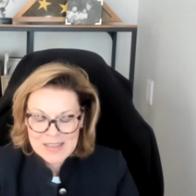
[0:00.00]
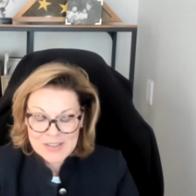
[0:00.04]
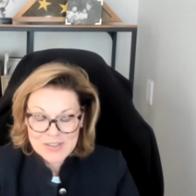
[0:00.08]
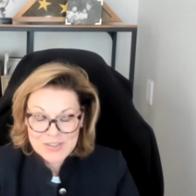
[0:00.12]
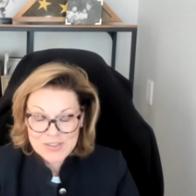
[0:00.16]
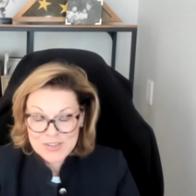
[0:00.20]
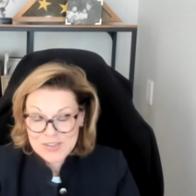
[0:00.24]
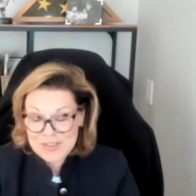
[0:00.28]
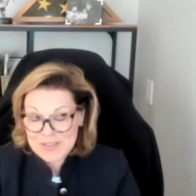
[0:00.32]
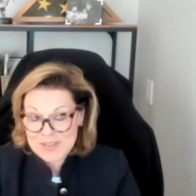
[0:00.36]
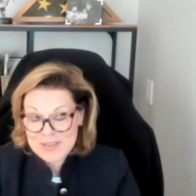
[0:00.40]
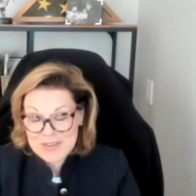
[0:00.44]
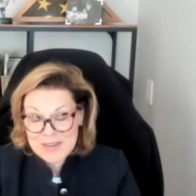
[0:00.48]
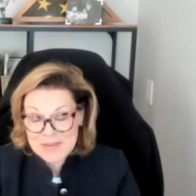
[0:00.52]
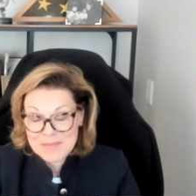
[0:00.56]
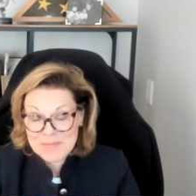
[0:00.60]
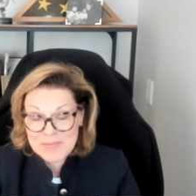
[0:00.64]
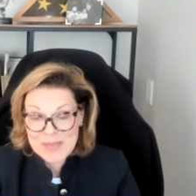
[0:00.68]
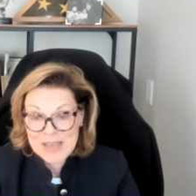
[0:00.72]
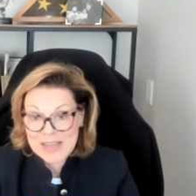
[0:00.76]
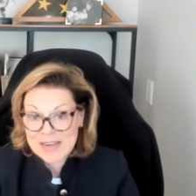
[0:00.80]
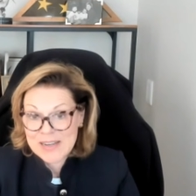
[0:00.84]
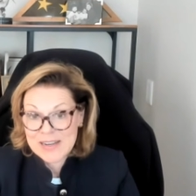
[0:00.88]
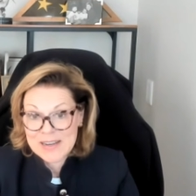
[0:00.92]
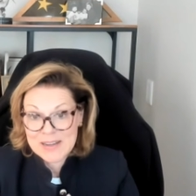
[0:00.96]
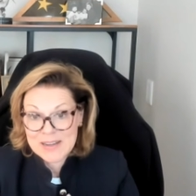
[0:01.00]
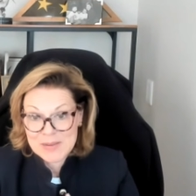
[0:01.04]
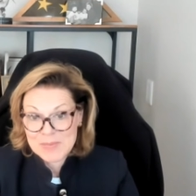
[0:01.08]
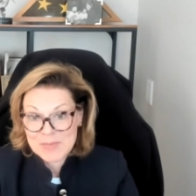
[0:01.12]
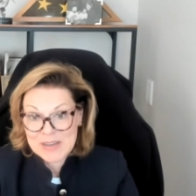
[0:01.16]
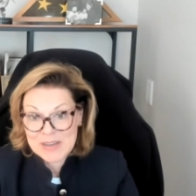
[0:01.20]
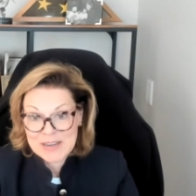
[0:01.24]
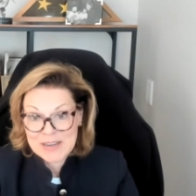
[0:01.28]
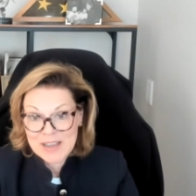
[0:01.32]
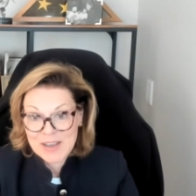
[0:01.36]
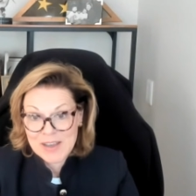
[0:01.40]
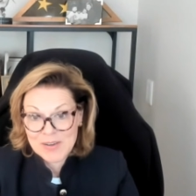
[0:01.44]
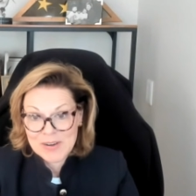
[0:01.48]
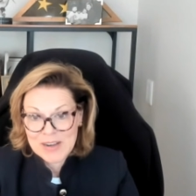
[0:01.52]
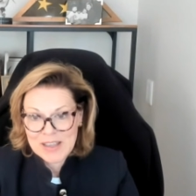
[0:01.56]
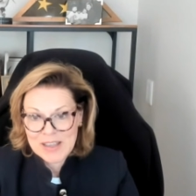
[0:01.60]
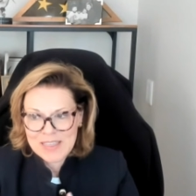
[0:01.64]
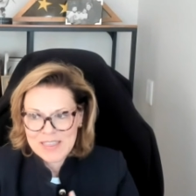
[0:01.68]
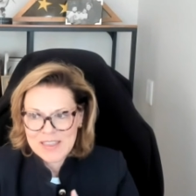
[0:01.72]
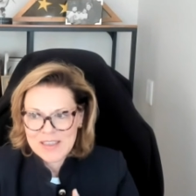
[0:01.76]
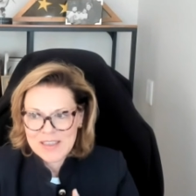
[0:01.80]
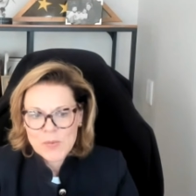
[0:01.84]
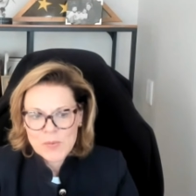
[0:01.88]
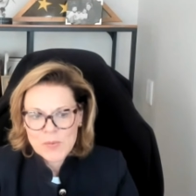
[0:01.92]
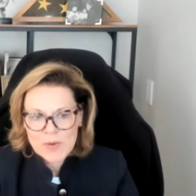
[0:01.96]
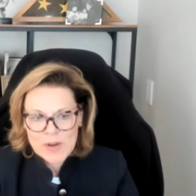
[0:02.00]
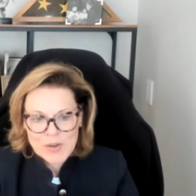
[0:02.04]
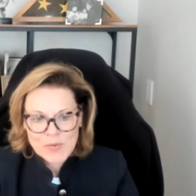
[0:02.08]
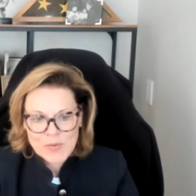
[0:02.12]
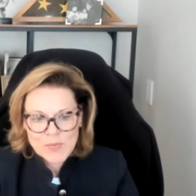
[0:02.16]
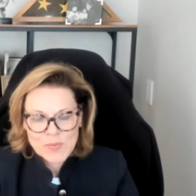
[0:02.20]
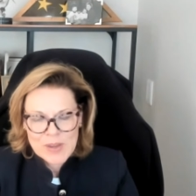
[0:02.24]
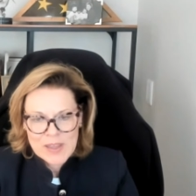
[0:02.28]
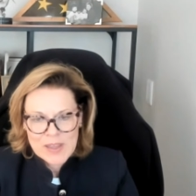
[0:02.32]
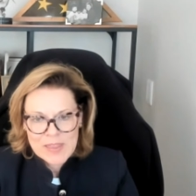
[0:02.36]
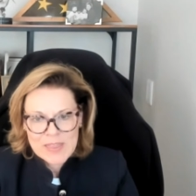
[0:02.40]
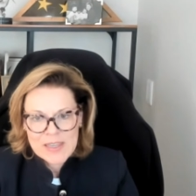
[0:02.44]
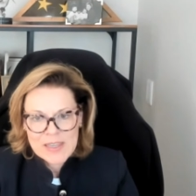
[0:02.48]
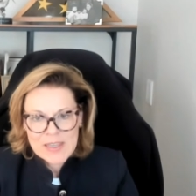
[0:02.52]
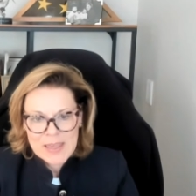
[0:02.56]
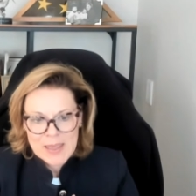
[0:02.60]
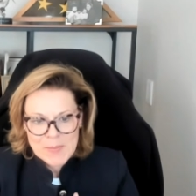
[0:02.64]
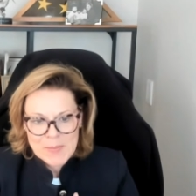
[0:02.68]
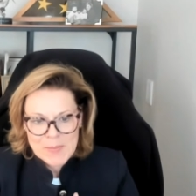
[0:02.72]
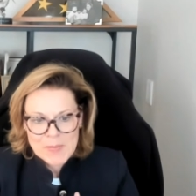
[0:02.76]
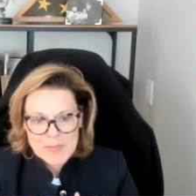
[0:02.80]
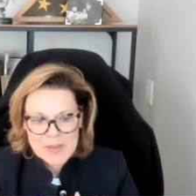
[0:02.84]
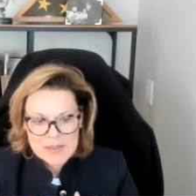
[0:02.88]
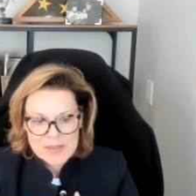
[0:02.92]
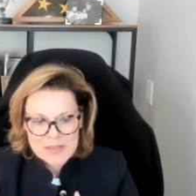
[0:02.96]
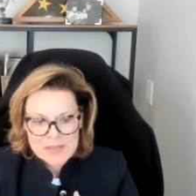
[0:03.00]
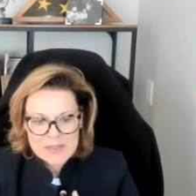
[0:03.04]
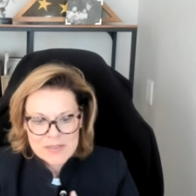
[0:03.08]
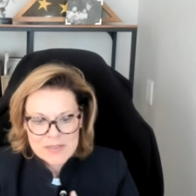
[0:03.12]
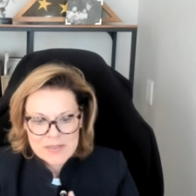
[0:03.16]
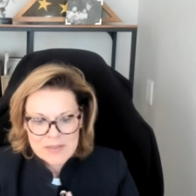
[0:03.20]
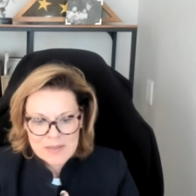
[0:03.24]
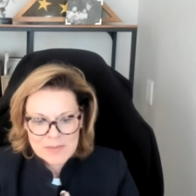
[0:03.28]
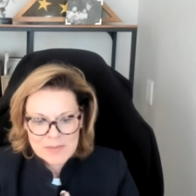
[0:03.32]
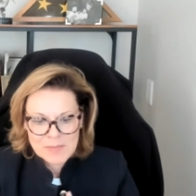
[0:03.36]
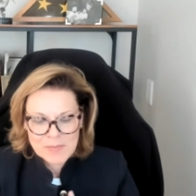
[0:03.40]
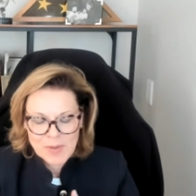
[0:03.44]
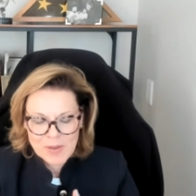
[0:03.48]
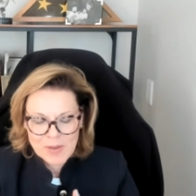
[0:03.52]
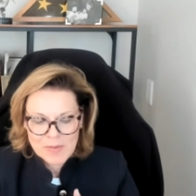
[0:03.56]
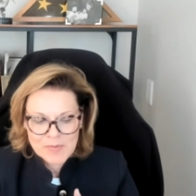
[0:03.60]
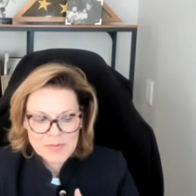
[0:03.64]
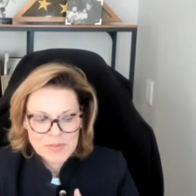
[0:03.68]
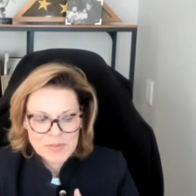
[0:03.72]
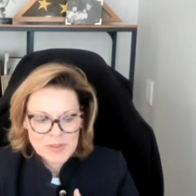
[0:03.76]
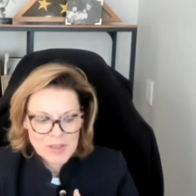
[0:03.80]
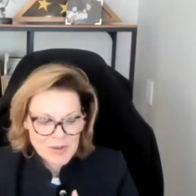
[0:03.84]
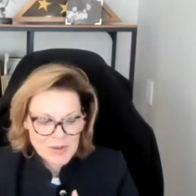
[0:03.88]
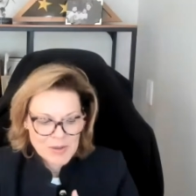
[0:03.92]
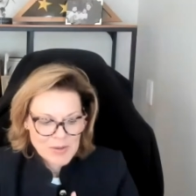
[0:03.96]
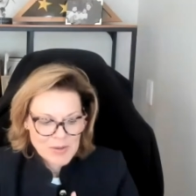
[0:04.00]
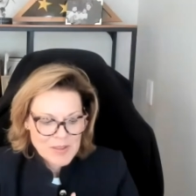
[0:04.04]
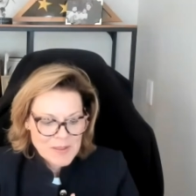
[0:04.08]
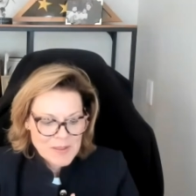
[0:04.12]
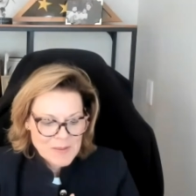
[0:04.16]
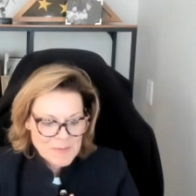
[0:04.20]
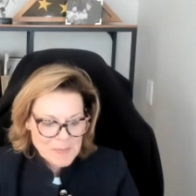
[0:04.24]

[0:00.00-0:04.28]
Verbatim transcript: It's just embedded in me now. And I think when I ran the campus in Buffalo,